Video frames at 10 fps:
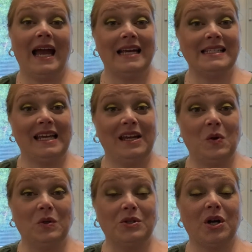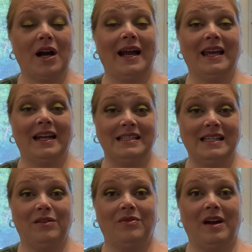As I get older, I can
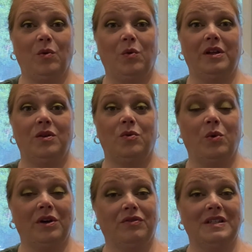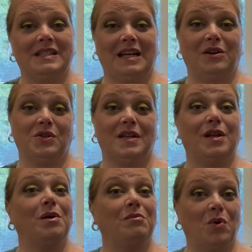identify with Winifred
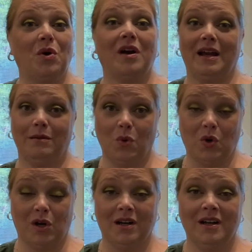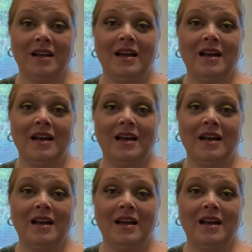Sanderson more and more,